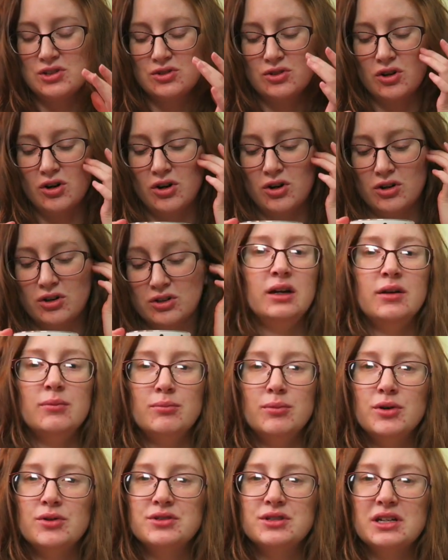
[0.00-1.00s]
strong.
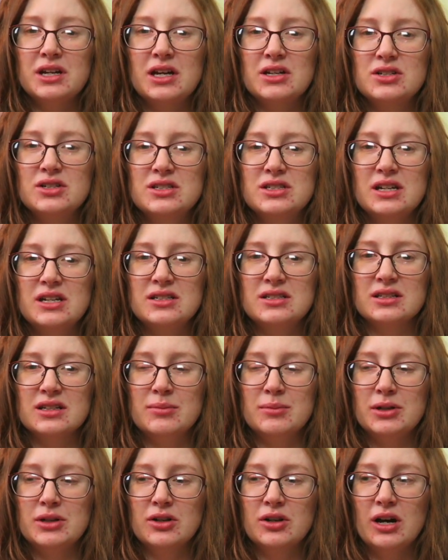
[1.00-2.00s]
Mostly I just taste
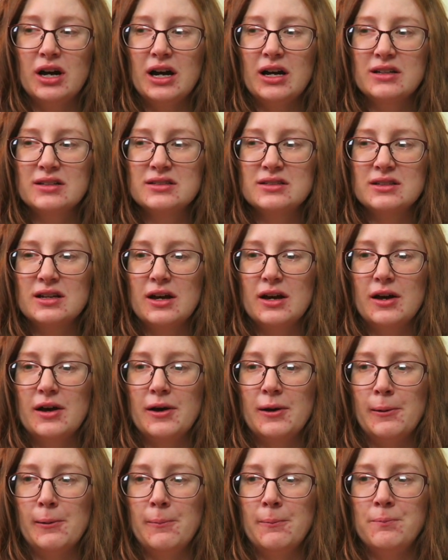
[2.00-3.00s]
lemongrass.
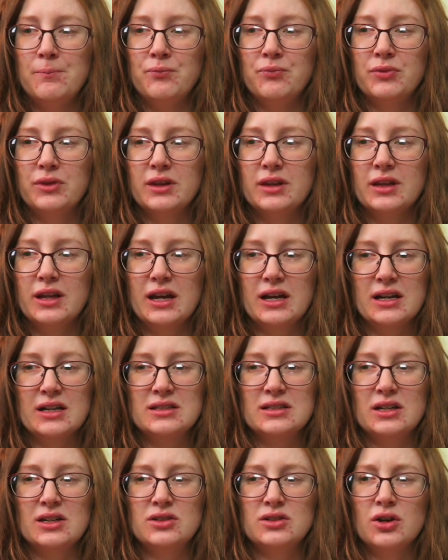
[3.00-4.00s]
Um, like I
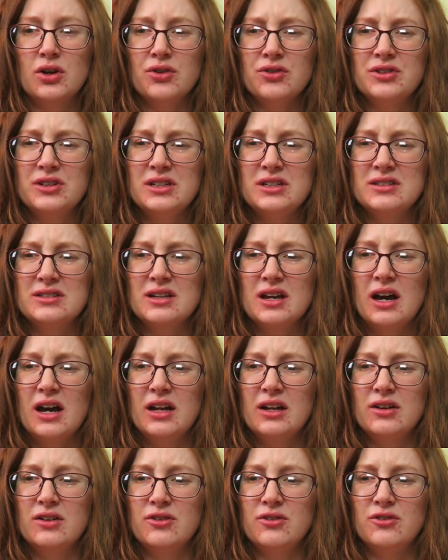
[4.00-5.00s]
said, Tulsi is
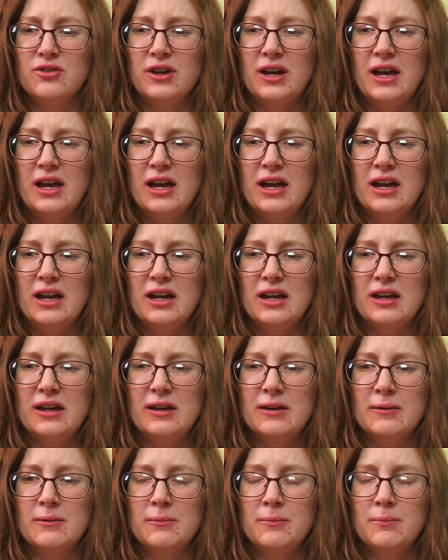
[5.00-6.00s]
kind of
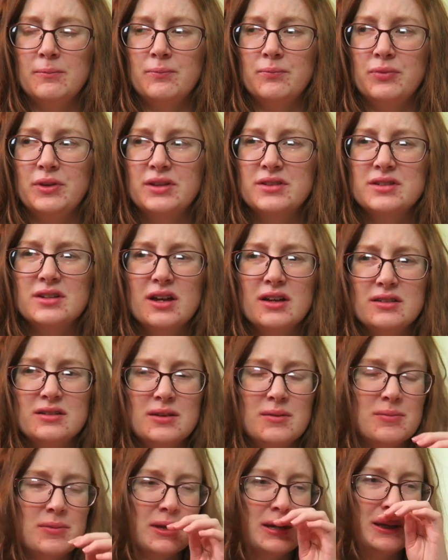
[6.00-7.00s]
a, it's not
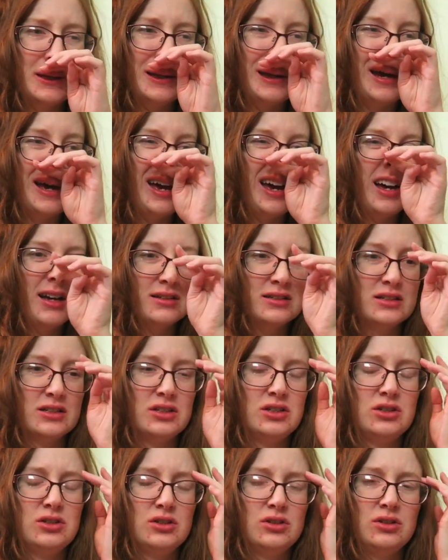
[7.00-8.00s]
something that has a
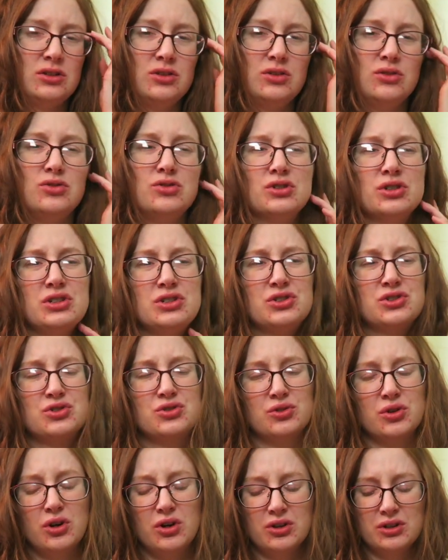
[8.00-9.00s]
hugely
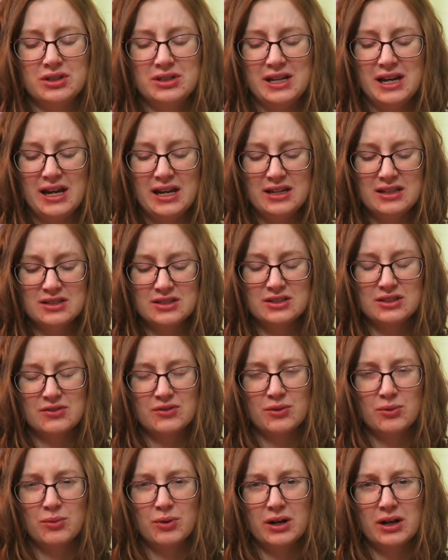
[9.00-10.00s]
strong taste
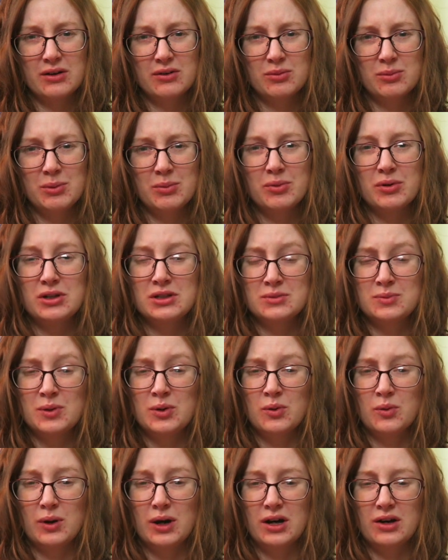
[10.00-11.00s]
from what I remember. It's been
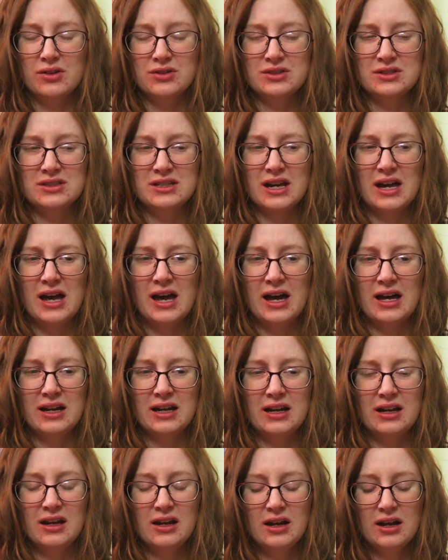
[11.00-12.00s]
a while since I had
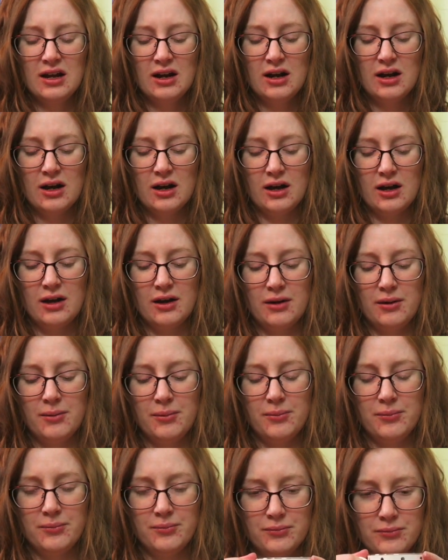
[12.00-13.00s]
it.
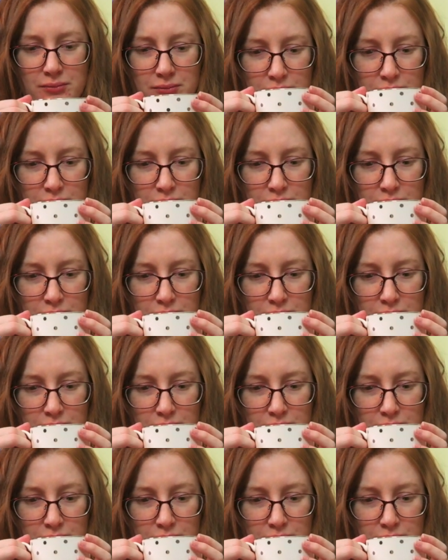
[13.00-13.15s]
Um,